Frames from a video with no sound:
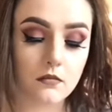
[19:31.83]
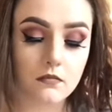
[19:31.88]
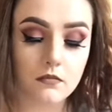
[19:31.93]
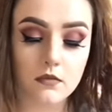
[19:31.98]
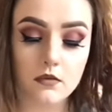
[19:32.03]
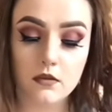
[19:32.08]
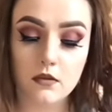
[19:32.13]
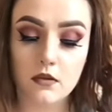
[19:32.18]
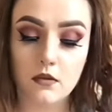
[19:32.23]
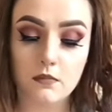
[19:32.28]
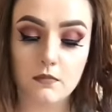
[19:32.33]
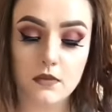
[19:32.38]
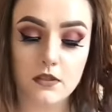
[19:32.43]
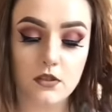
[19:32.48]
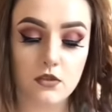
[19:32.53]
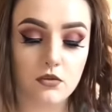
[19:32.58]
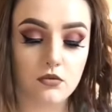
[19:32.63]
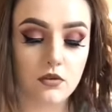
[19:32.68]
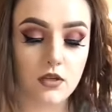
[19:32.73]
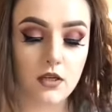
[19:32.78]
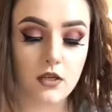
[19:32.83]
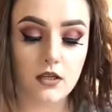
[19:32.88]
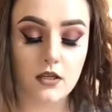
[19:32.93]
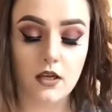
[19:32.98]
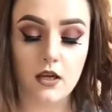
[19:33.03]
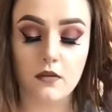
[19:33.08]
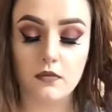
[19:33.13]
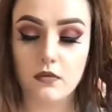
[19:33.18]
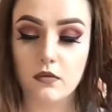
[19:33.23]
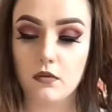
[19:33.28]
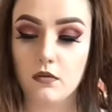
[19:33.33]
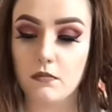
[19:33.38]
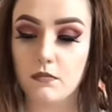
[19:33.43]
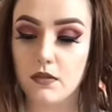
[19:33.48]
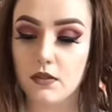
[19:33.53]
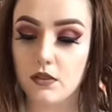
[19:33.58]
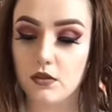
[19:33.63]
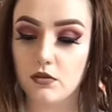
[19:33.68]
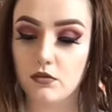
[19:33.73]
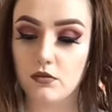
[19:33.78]
The
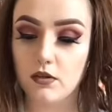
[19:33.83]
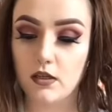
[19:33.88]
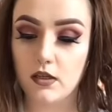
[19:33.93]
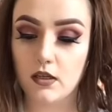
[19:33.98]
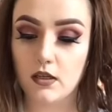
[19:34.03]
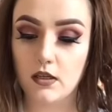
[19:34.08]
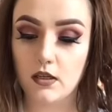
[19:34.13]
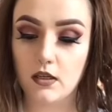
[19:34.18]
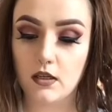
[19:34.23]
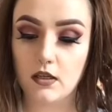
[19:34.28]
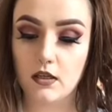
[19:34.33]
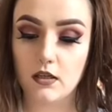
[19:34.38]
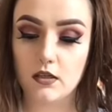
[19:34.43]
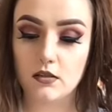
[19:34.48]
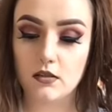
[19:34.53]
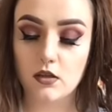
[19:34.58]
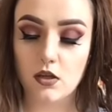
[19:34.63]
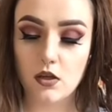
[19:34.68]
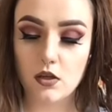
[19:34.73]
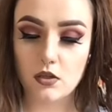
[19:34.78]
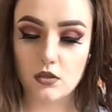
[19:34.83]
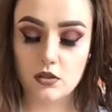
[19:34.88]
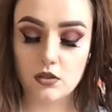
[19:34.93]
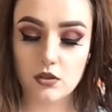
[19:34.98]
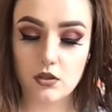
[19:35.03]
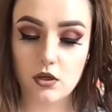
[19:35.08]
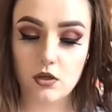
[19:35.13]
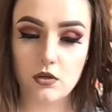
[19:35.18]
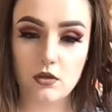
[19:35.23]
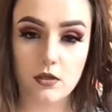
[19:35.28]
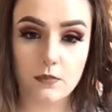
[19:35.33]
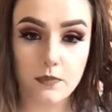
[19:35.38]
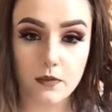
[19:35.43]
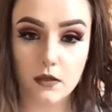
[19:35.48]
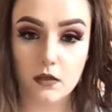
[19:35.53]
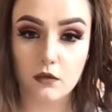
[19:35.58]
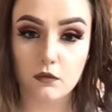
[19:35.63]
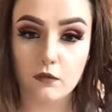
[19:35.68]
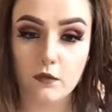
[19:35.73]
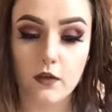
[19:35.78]
mystery is slowly
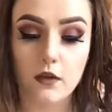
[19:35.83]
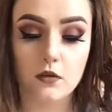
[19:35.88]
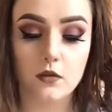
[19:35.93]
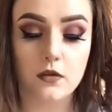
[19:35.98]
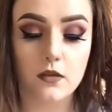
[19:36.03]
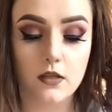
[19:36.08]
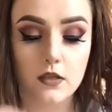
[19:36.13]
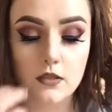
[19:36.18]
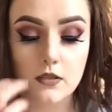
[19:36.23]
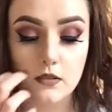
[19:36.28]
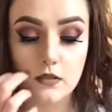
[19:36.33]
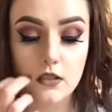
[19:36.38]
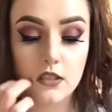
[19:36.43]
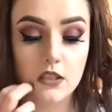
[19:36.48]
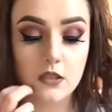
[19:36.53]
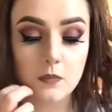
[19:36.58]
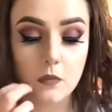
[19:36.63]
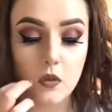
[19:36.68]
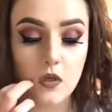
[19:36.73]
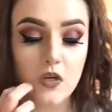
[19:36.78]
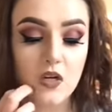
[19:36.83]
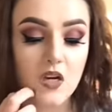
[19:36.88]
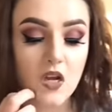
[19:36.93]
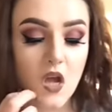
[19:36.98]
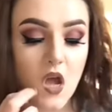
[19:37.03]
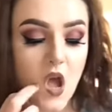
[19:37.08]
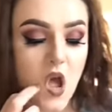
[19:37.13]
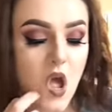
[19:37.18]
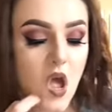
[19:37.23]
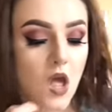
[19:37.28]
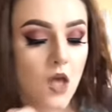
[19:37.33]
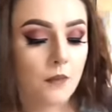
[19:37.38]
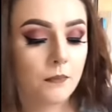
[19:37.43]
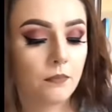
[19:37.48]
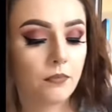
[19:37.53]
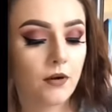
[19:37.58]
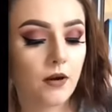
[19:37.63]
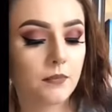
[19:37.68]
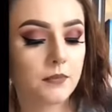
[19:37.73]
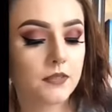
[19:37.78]
being unveiled at this point, and
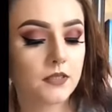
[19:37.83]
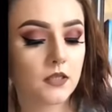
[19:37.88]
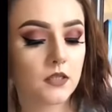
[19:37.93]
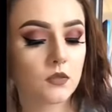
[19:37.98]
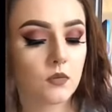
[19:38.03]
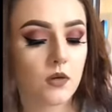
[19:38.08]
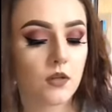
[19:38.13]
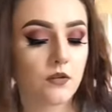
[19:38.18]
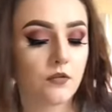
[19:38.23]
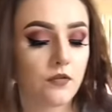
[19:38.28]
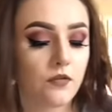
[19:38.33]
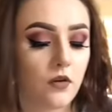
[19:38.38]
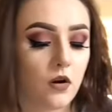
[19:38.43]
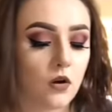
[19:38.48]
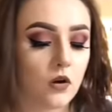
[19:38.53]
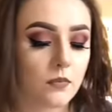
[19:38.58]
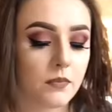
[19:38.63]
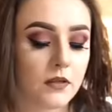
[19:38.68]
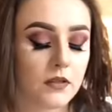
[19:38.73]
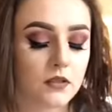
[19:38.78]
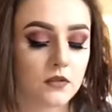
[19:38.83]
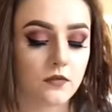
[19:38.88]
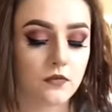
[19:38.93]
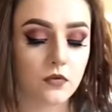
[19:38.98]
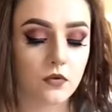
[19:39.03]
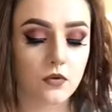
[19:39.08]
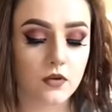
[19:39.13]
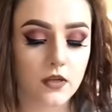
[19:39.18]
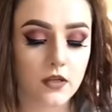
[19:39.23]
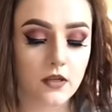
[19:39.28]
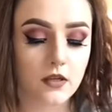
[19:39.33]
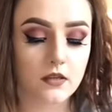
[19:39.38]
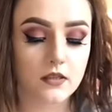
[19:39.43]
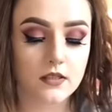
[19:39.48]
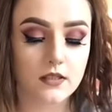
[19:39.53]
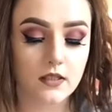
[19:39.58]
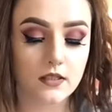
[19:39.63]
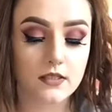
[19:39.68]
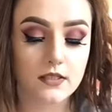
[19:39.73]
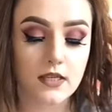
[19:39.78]
perhaps that's why the fog metaphor here,
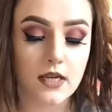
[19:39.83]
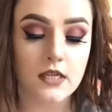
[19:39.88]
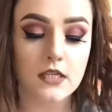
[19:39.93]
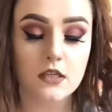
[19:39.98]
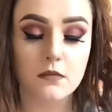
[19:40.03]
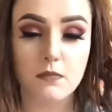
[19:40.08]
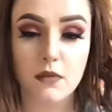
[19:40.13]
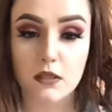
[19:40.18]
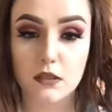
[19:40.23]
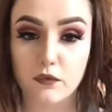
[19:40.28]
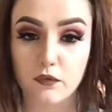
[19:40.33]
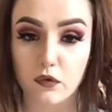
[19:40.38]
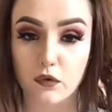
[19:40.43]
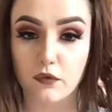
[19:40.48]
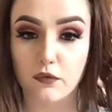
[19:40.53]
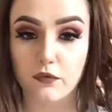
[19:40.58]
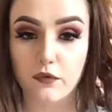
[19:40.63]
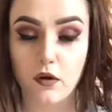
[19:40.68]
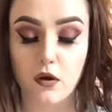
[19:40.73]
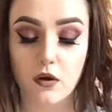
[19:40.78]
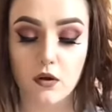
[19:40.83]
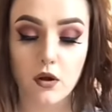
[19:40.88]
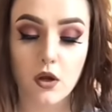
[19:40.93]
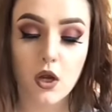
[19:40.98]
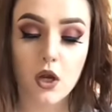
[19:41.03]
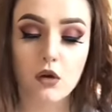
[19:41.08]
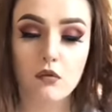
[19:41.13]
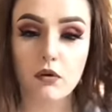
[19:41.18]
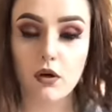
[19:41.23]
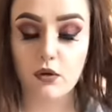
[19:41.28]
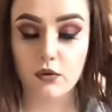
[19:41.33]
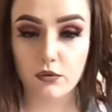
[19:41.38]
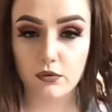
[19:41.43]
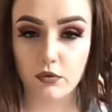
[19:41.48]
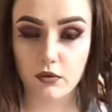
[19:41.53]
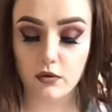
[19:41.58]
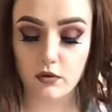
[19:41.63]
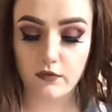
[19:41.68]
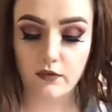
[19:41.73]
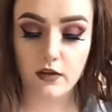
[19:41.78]
this extended metaphor of fog right through
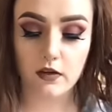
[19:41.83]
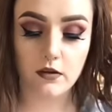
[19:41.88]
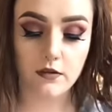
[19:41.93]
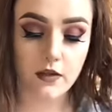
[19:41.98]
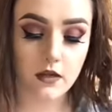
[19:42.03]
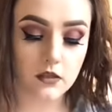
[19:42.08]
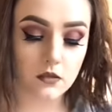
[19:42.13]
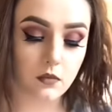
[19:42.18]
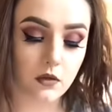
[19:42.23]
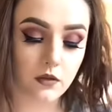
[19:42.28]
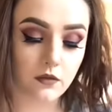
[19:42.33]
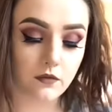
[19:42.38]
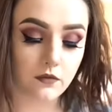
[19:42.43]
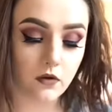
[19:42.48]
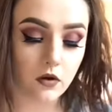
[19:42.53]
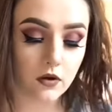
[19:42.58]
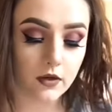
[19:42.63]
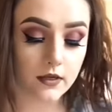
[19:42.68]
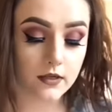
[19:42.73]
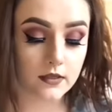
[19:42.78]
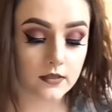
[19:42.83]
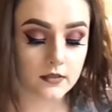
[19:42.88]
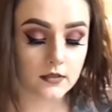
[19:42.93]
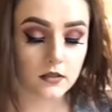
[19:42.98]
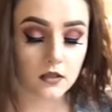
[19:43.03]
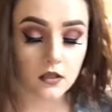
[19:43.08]
the novella, that's why the fog is